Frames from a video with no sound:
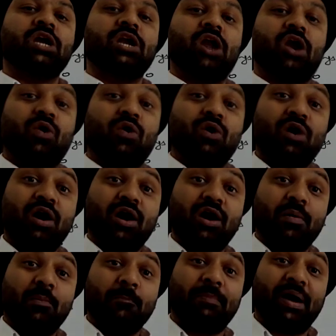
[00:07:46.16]
Now,
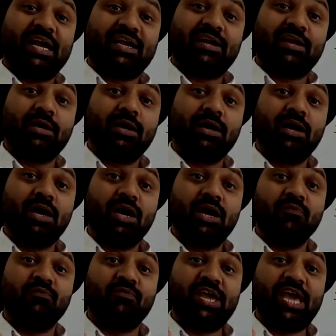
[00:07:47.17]
but
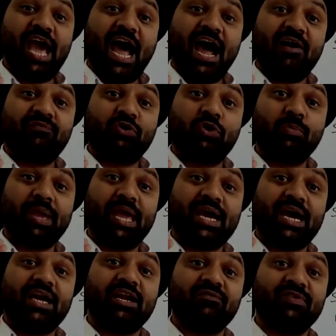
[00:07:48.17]
we have to
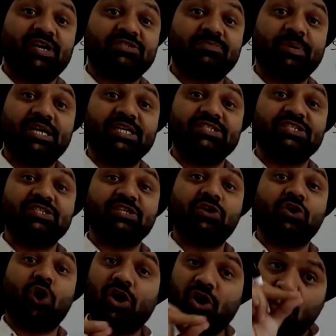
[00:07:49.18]
make our investment
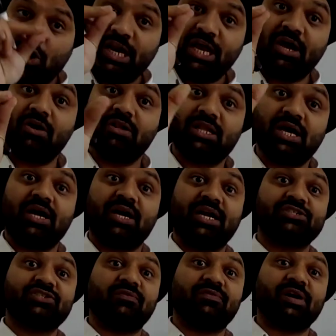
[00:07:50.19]
decision not only on the
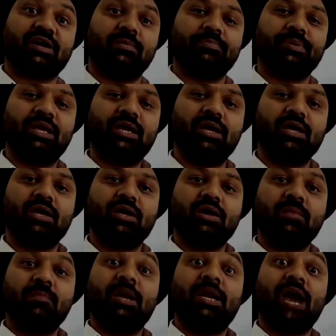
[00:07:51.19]
earnings of a company,
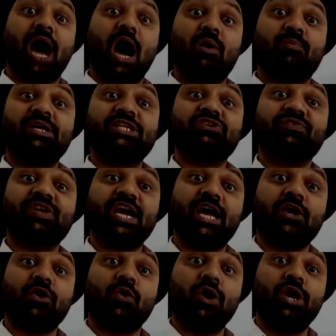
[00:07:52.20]
but how much we
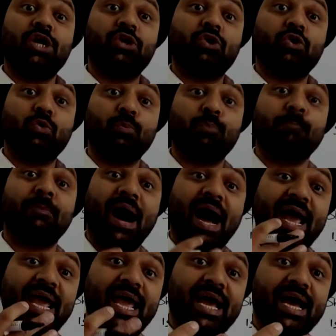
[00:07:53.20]
are going to
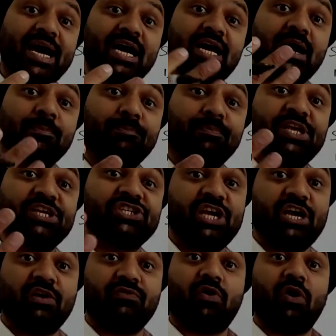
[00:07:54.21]
buy a company
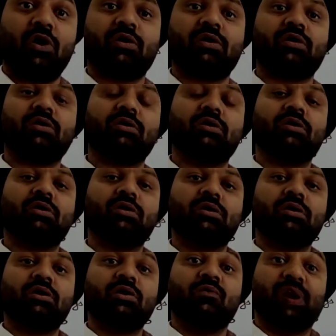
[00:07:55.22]
share for.
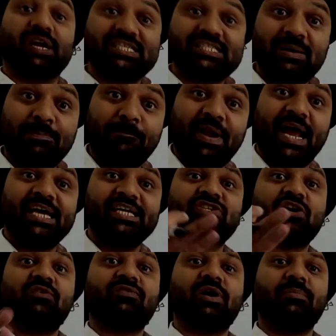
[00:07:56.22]
What is the
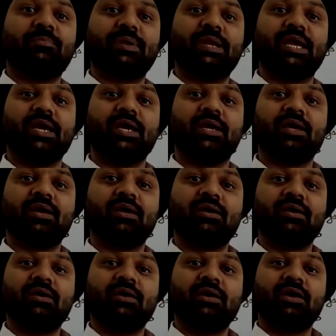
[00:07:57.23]
price of company A?
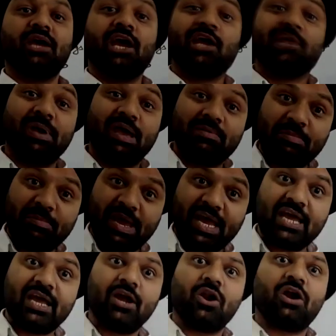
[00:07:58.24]
It may be
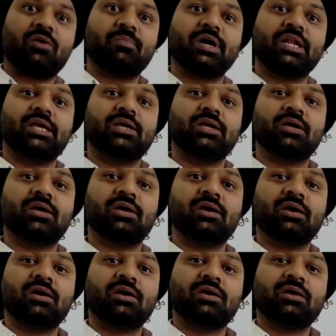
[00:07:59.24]
making a lot of money,
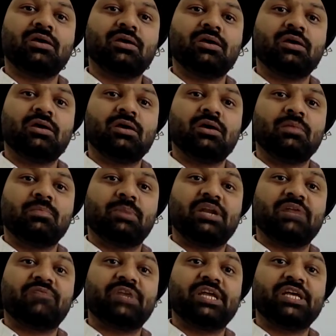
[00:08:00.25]

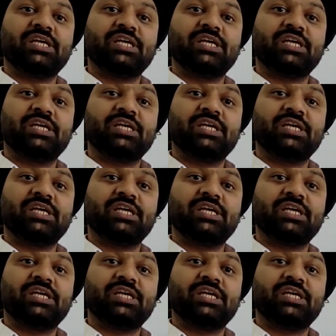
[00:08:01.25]
but if